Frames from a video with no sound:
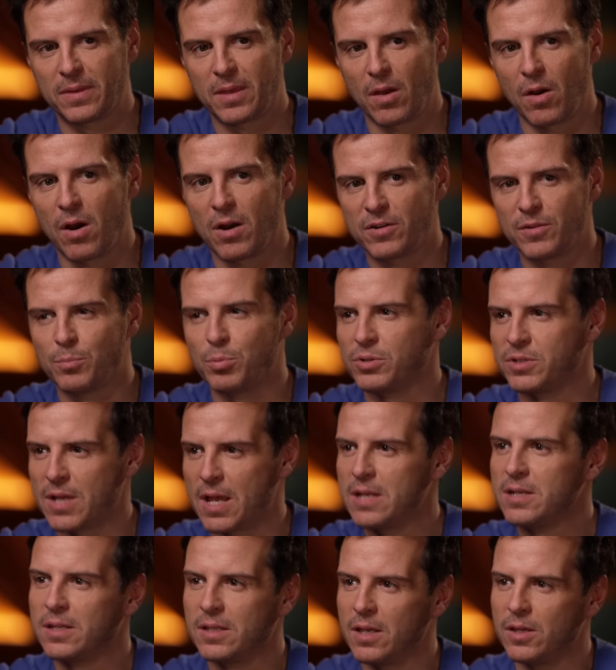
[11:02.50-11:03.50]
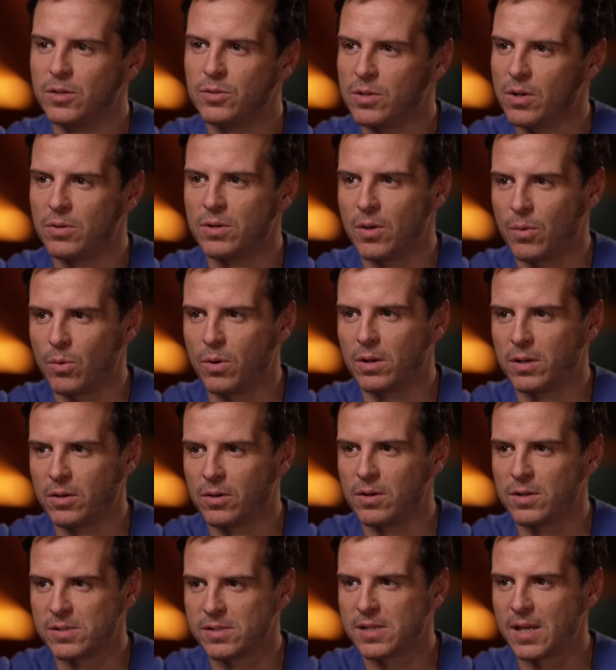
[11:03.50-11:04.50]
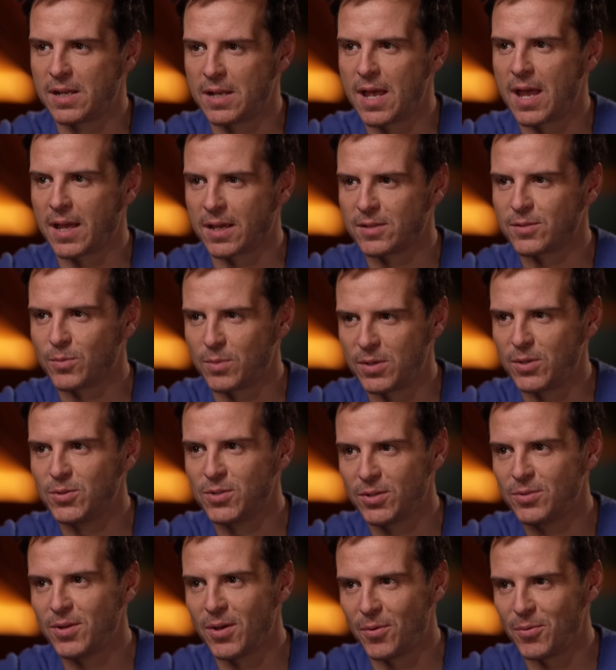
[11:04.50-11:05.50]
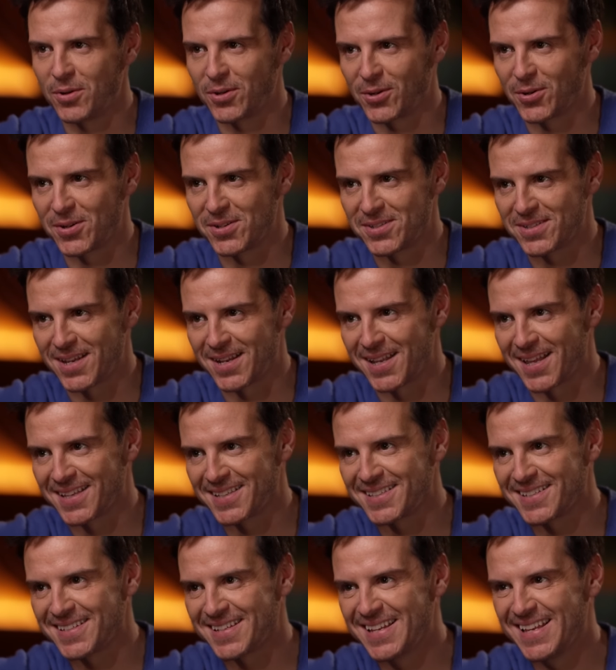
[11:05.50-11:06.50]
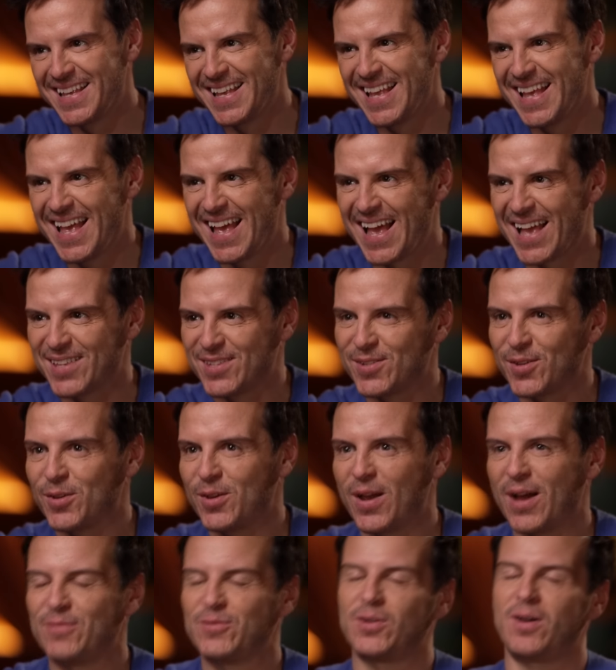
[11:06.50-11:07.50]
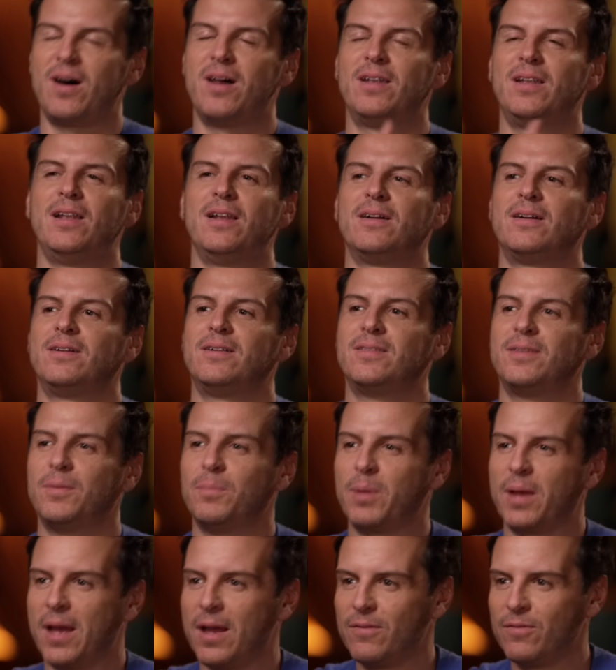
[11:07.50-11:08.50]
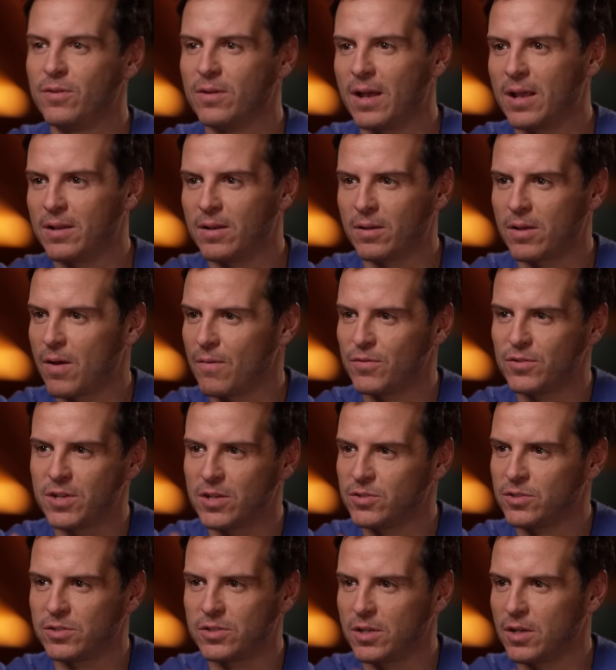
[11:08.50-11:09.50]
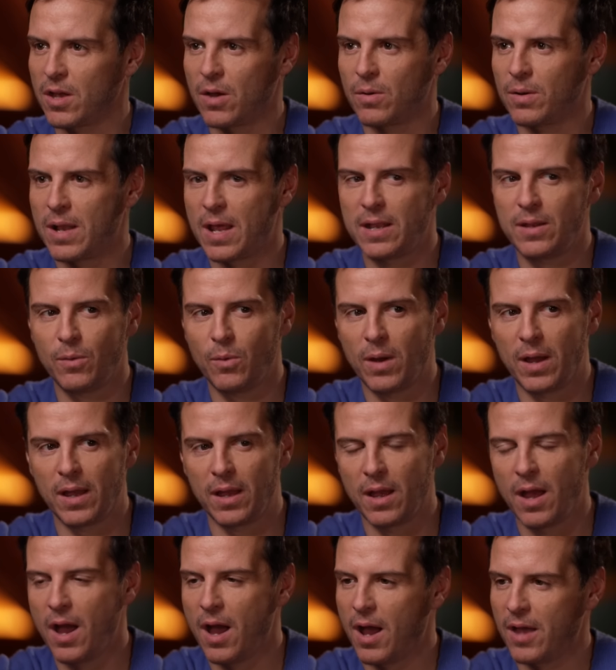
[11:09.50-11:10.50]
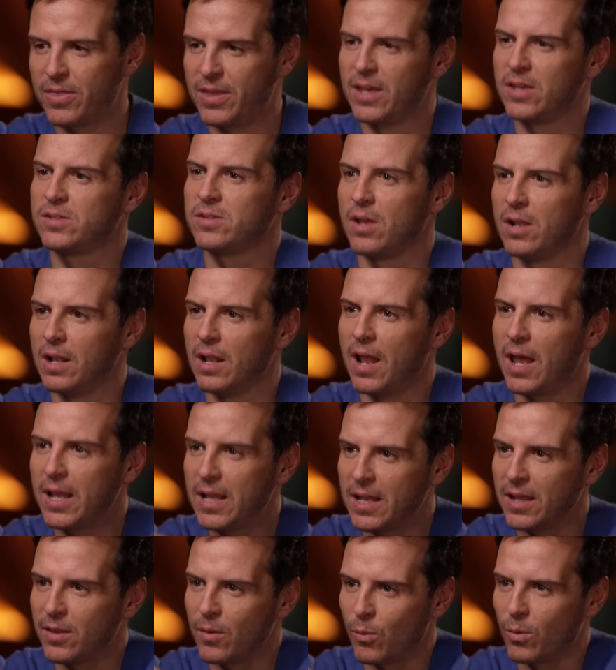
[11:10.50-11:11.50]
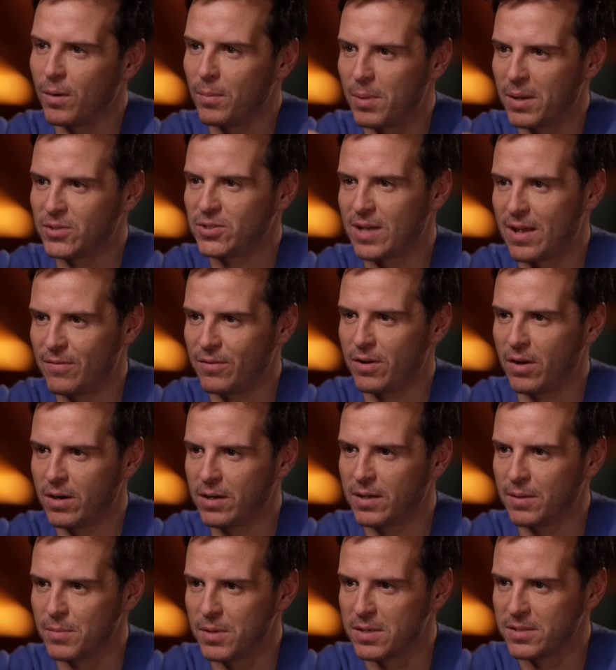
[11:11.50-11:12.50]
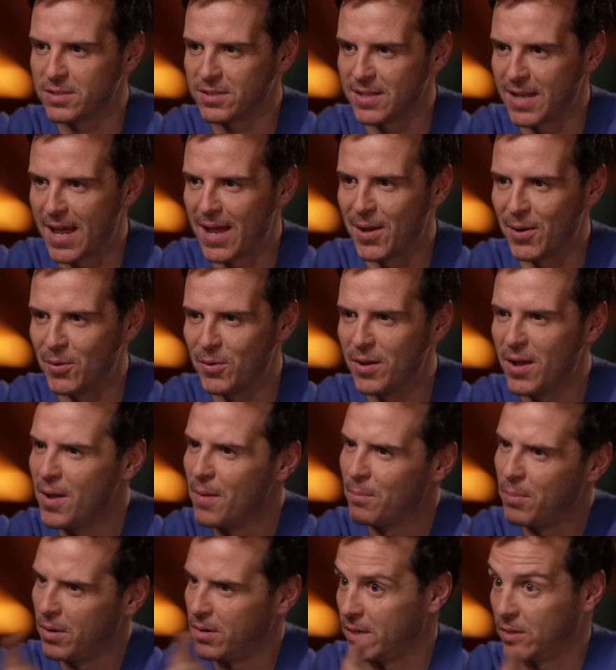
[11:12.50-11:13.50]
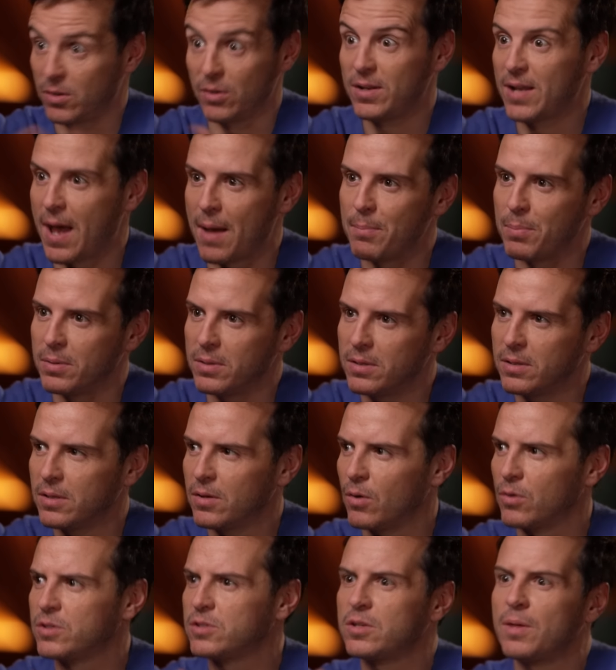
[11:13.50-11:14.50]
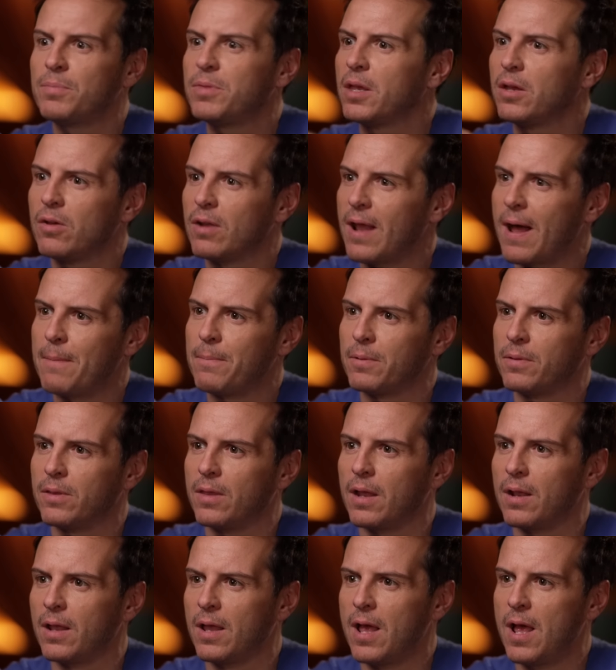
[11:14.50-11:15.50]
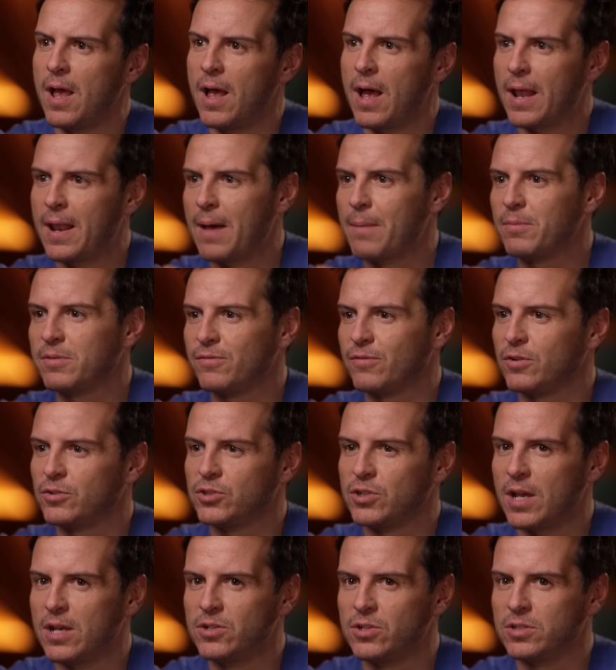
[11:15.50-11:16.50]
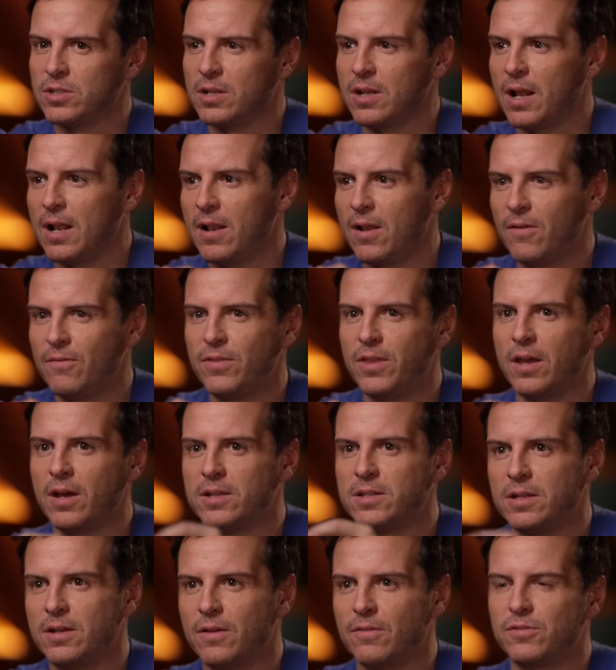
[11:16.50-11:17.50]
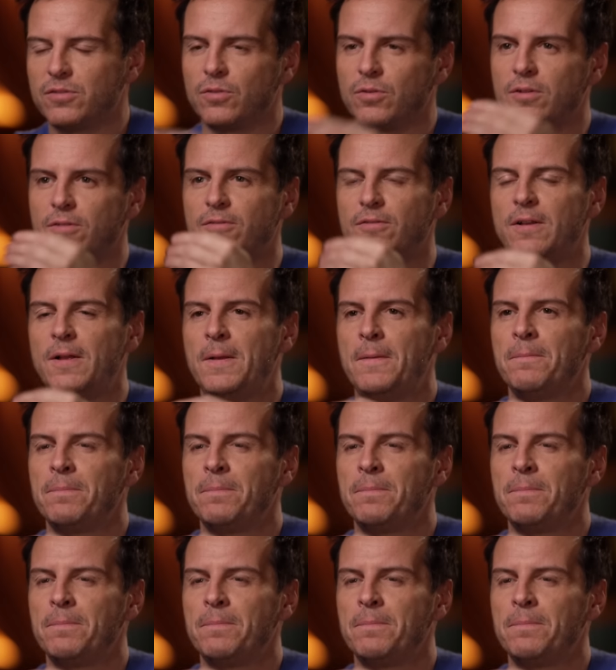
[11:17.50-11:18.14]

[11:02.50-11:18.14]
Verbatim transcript: the art of pretending that you don't know what you're going to say next when you do know what you're going to say next. And so you have to unlearn the behavior, and the conversations can go in any way. I think it's unlikely that we're about to have an argument now, right, yes. but it could happen, yeah. or something could happen that mm-hmm. an atmosphere changes. And I love the idea of sort of